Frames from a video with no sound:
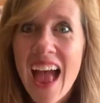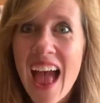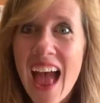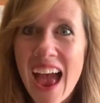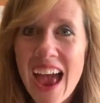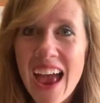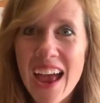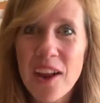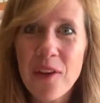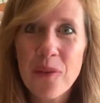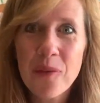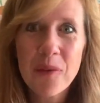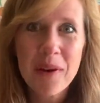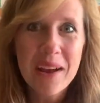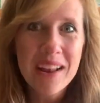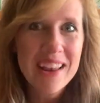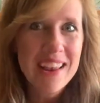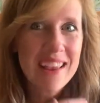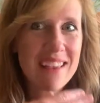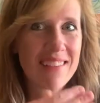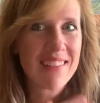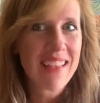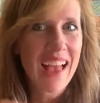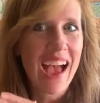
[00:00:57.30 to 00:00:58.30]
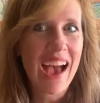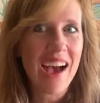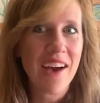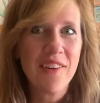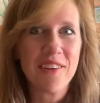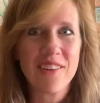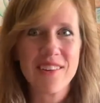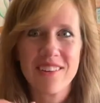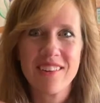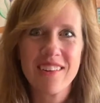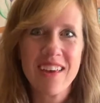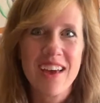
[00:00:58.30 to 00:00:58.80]
And when he's
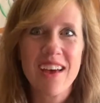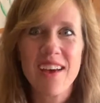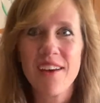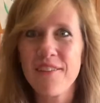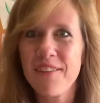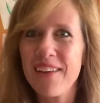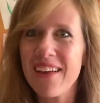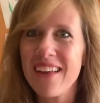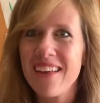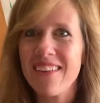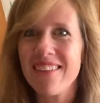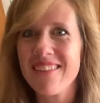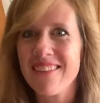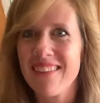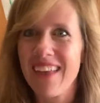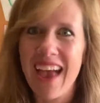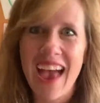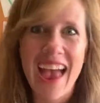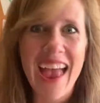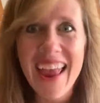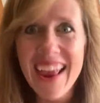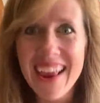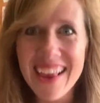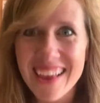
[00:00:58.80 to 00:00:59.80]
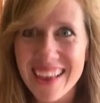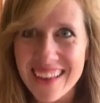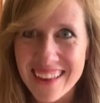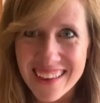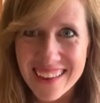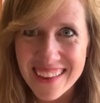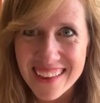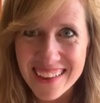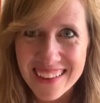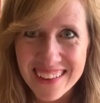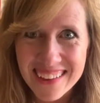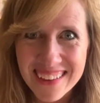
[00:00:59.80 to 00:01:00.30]
out of his
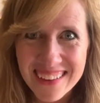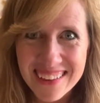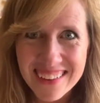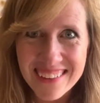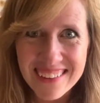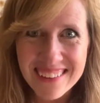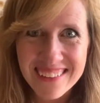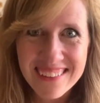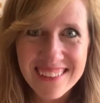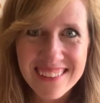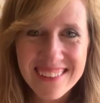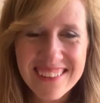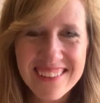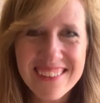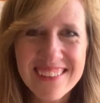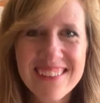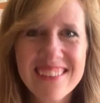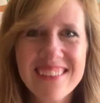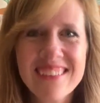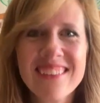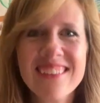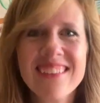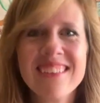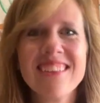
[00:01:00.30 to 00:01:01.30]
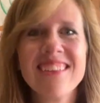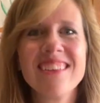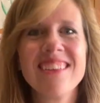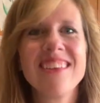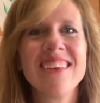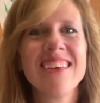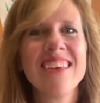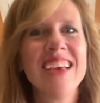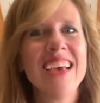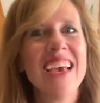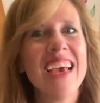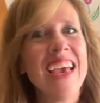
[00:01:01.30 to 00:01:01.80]
tangle,
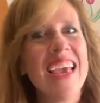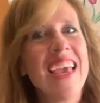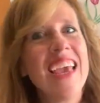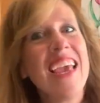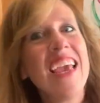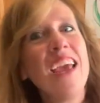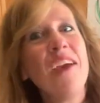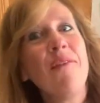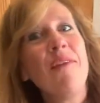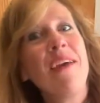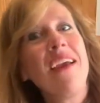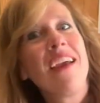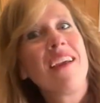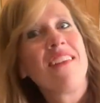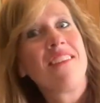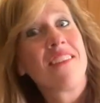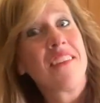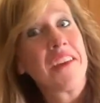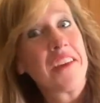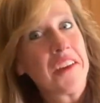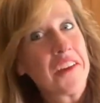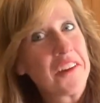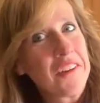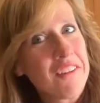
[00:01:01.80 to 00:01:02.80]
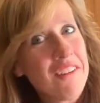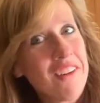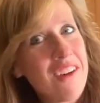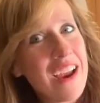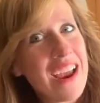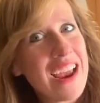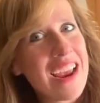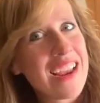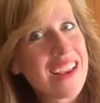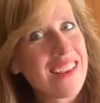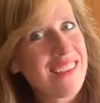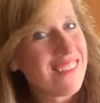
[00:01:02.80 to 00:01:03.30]
he makes a
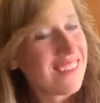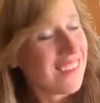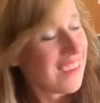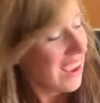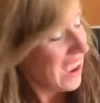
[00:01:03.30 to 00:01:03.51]
great